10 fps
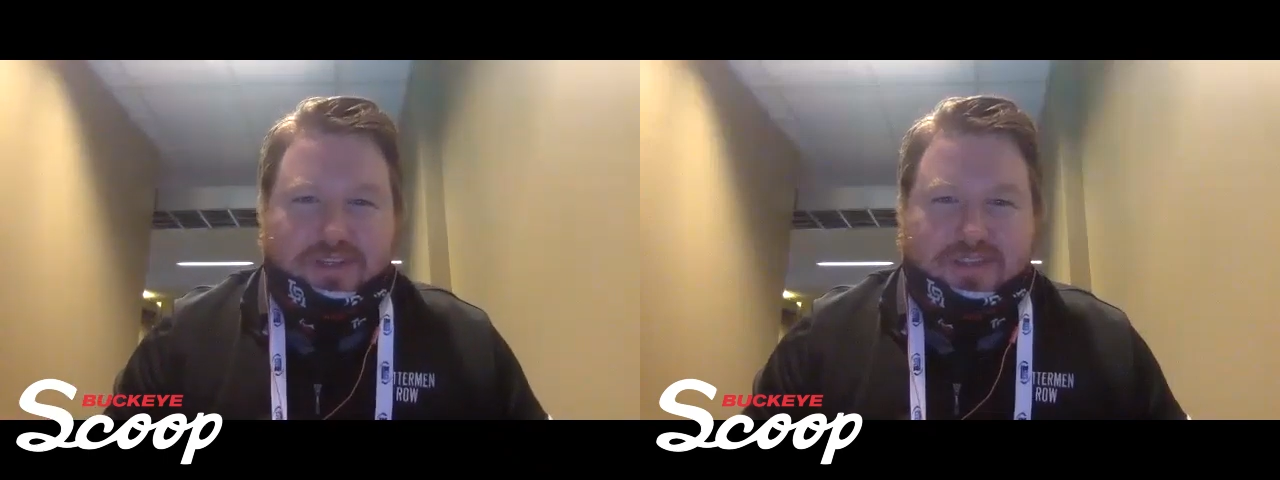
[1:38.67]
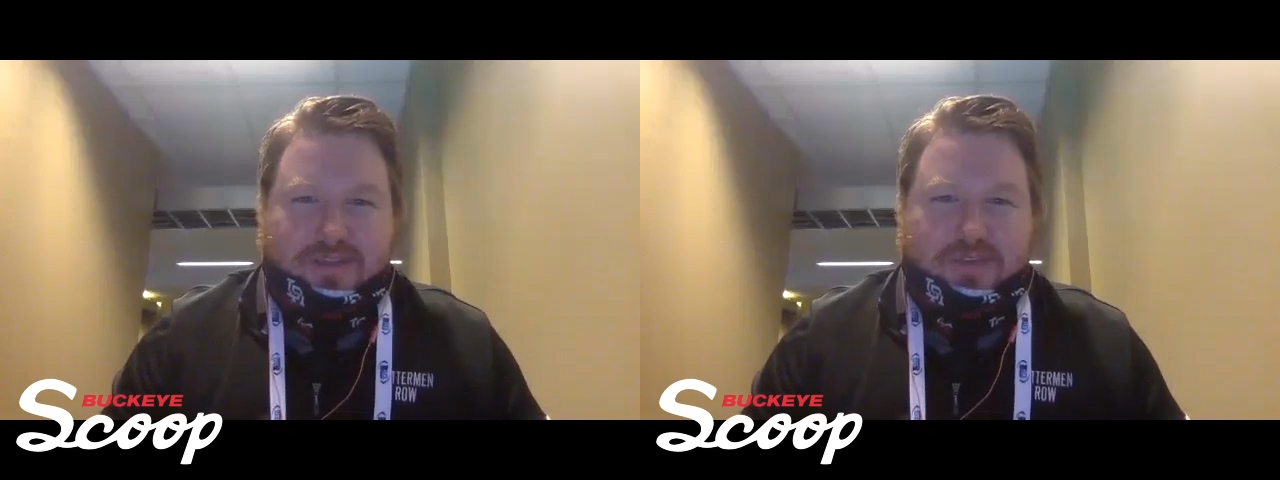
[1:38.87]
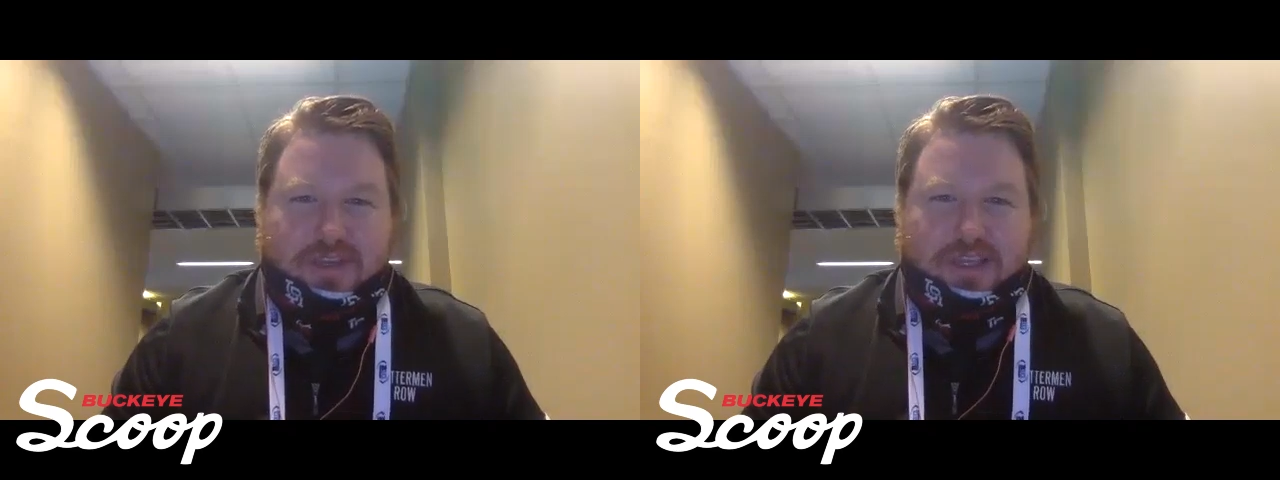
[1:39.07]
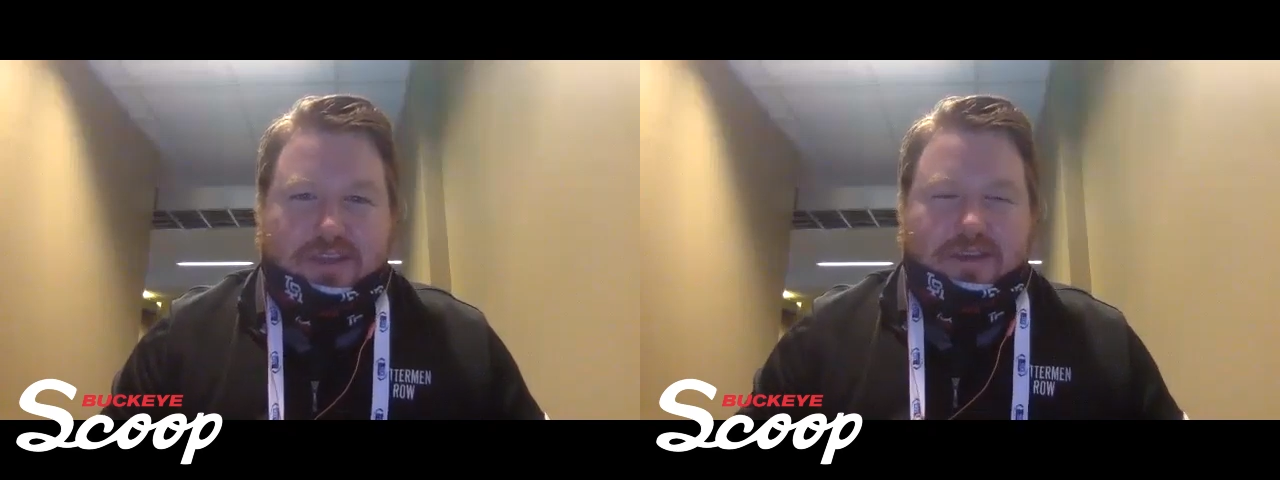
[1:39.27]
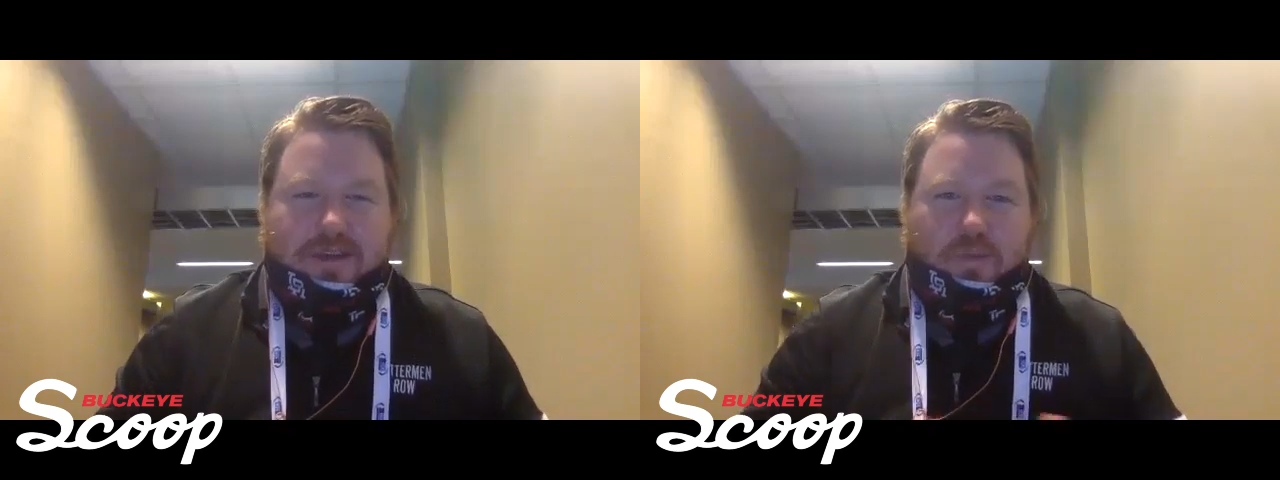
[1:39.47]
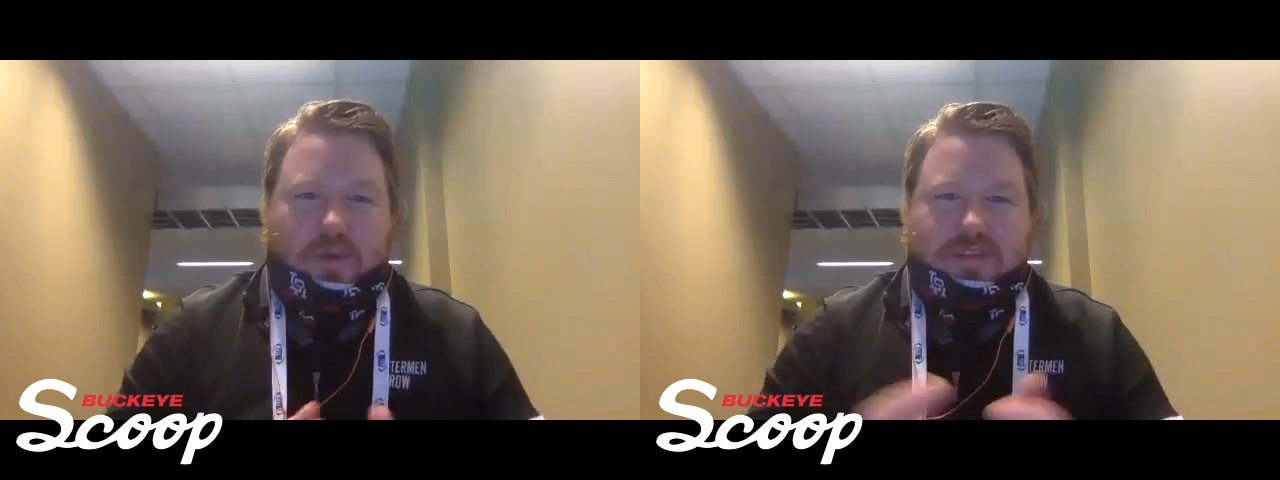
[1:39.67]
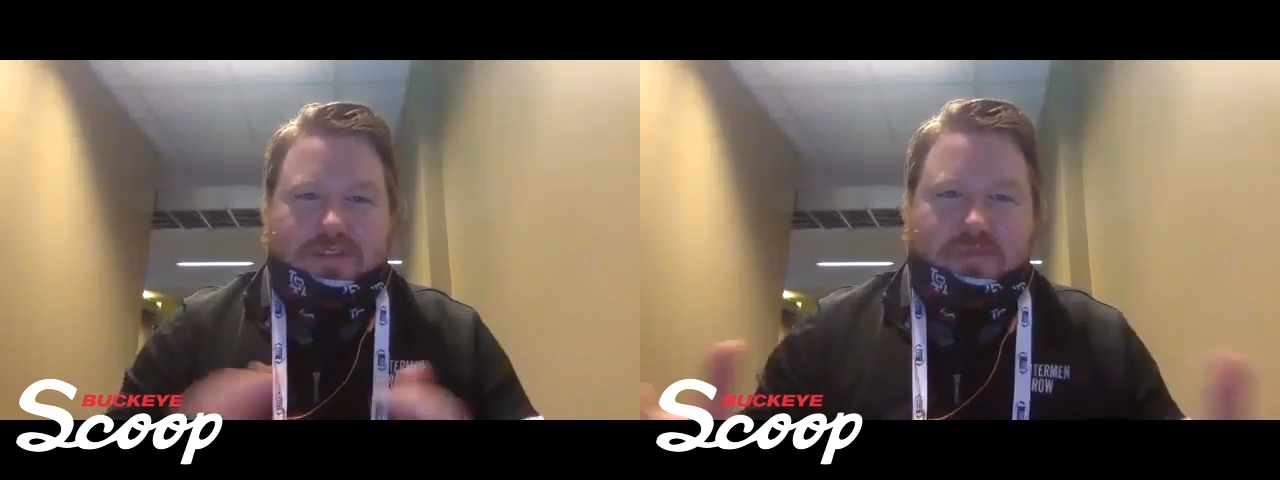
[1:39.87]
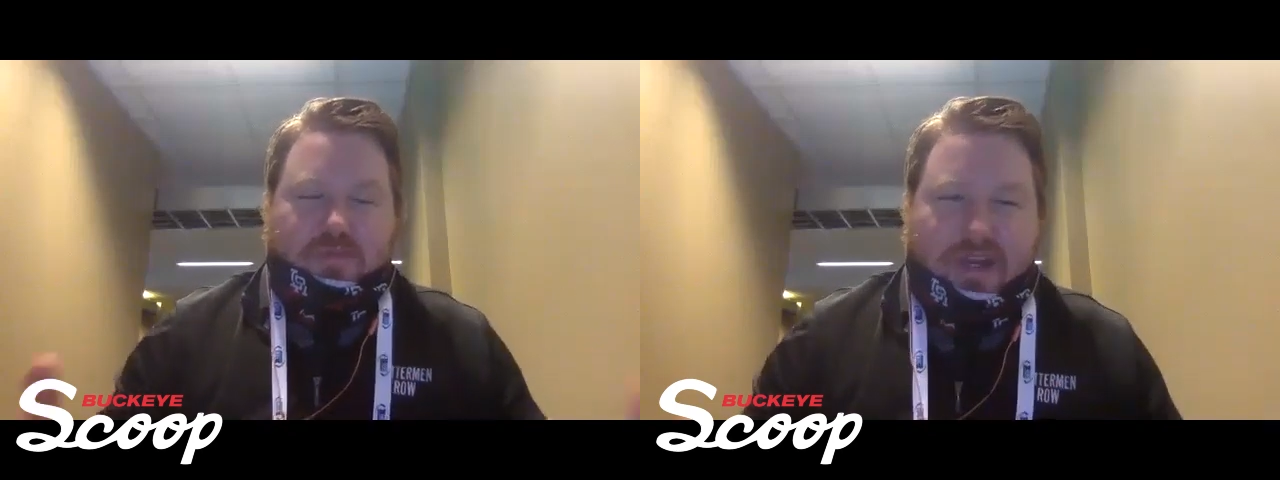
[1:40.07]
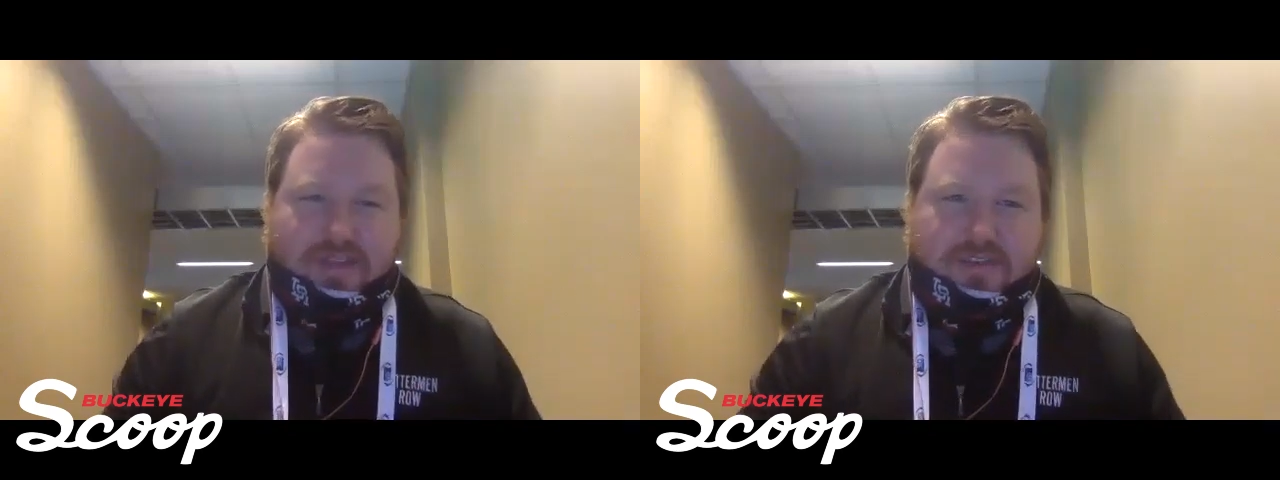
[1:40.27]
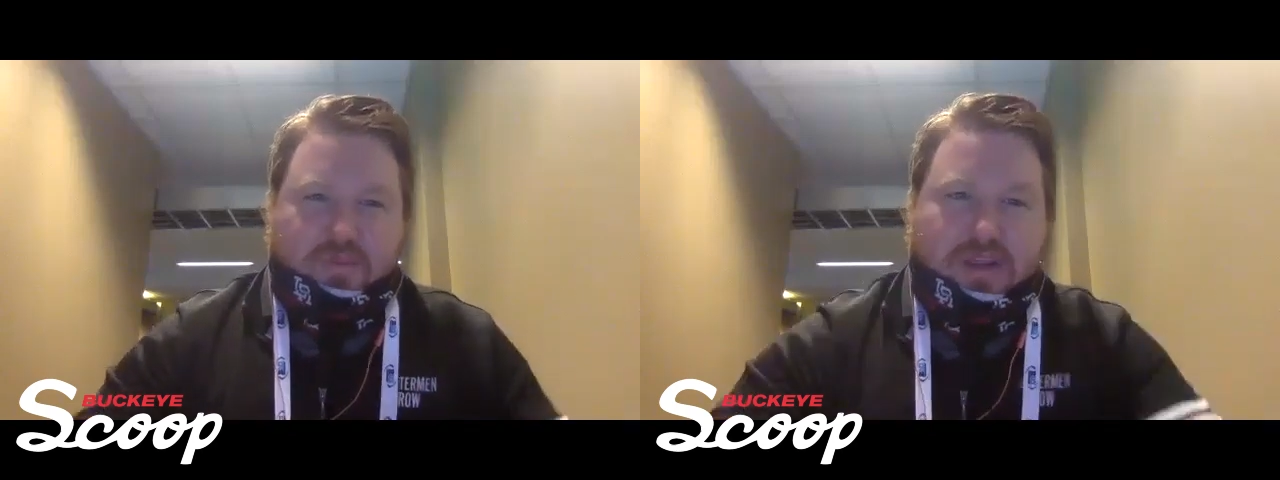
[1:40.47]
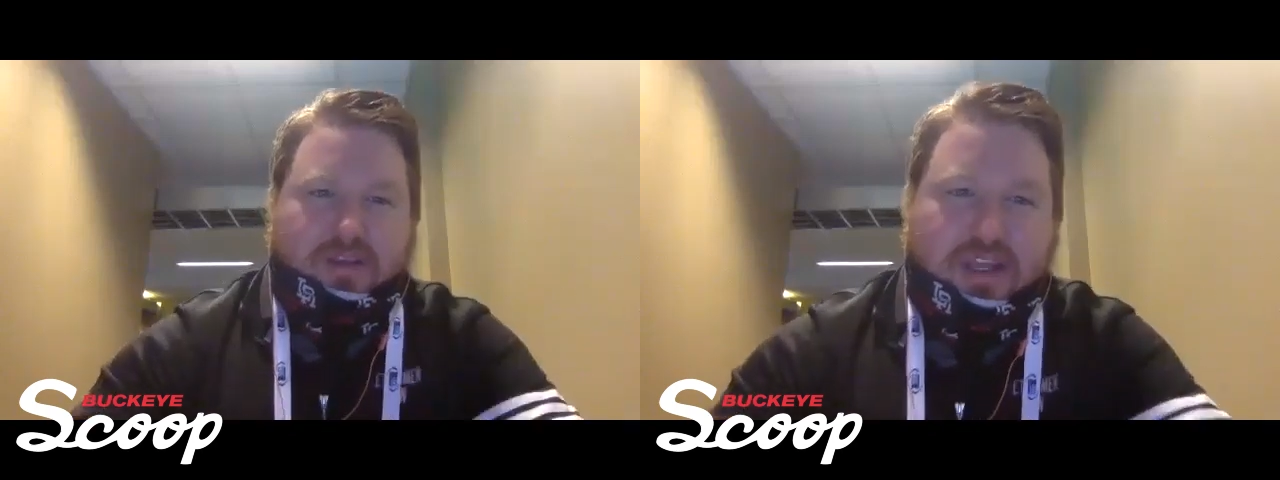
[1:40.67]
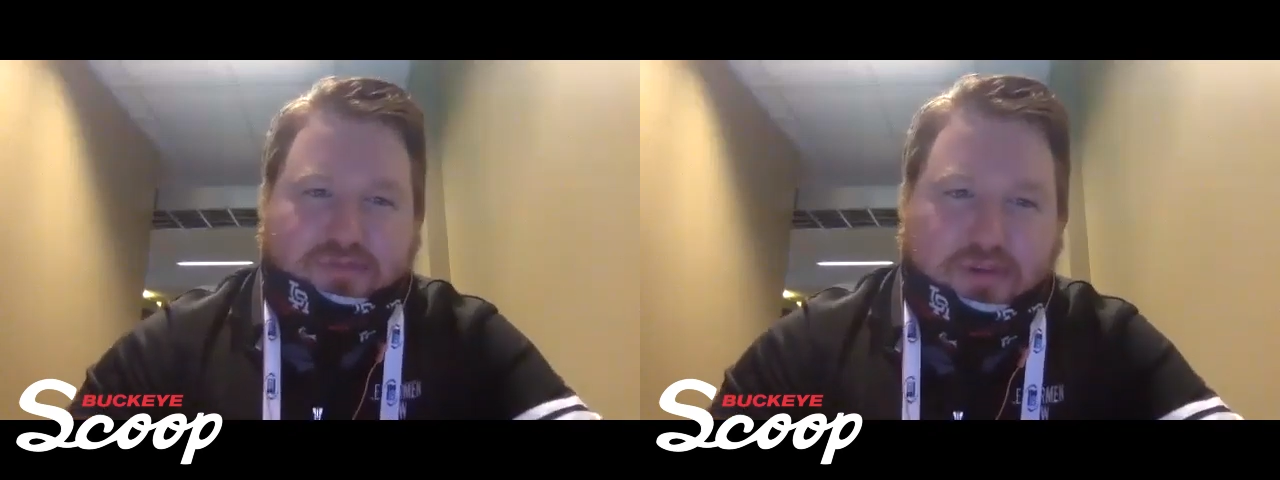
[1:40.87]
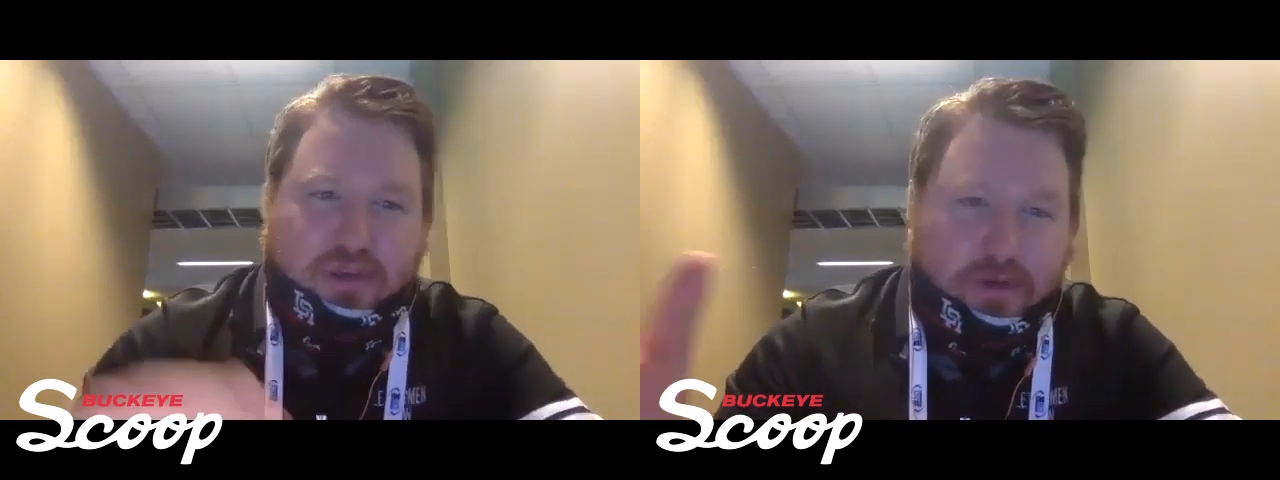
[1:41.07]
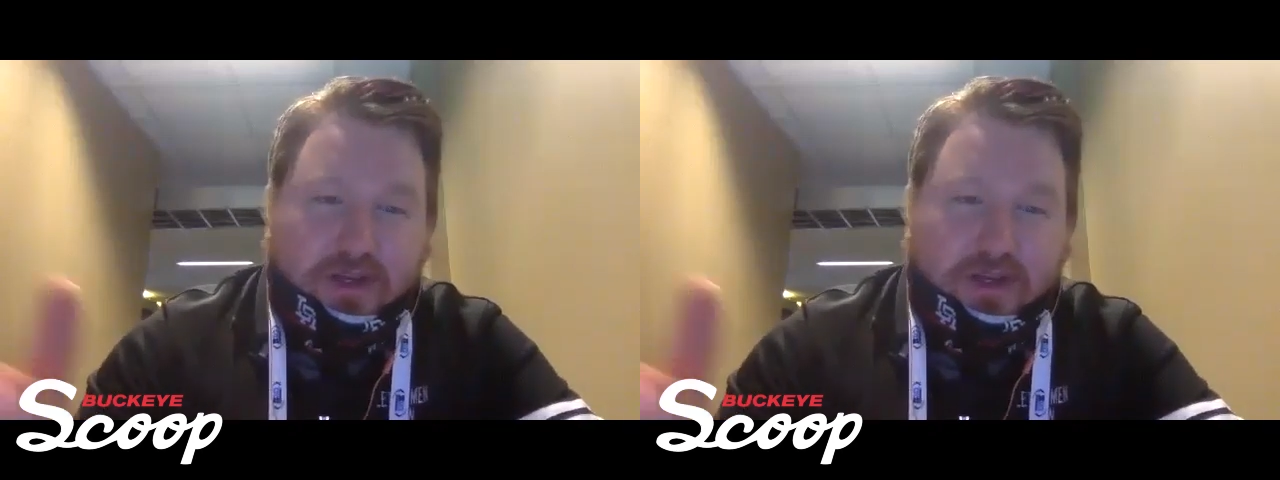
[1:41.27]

It seems like. What has this process been like for you?